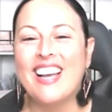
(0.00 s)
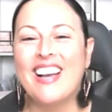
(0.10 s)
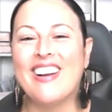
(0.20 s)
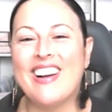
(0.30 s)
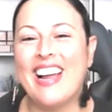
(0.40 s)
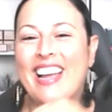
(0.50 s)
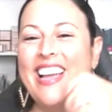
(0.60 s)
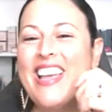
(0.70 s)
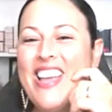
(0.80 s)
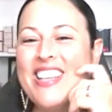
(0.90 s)
All right.
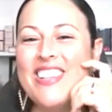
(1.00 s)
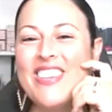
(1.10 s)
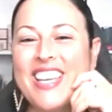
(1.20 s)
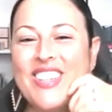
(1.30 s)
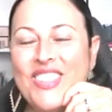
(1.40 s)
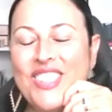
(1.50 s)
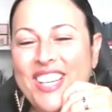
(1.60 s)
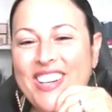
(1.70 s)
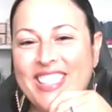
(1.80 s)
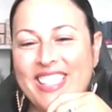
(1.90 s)
So can you
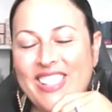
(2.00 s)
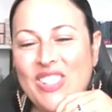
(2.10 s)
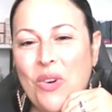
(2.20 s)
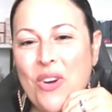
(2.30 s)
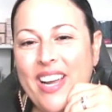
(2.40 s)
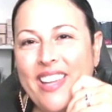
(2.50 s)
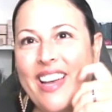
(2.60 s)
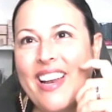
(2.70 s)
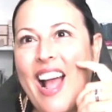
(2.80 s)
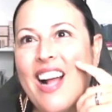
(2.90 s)
share a story
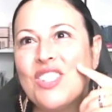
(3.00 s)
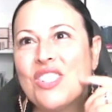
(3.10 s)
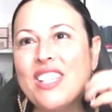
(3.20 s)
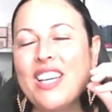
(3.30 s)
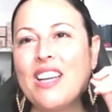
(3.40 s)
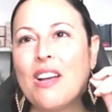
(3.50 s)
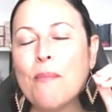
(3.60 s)
that actually